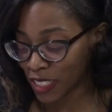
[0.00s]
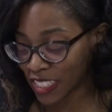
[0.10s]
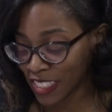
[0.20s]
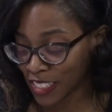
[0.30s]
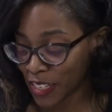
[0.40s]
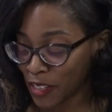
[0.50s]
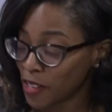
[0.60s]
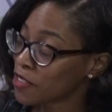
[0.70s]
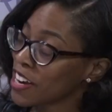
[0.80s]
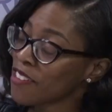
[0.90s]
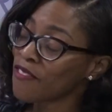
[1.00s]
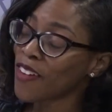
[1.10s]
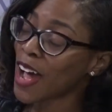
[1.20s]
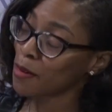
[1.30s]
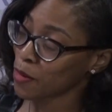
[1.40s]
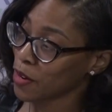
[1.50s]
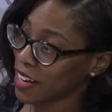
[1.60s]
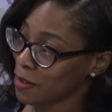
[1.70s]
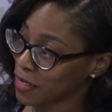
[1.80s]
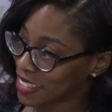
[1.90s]
is uterine
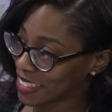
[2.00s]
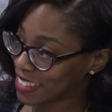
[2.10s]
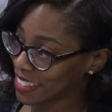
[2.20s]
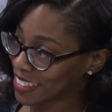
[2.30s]
fibroid embolization.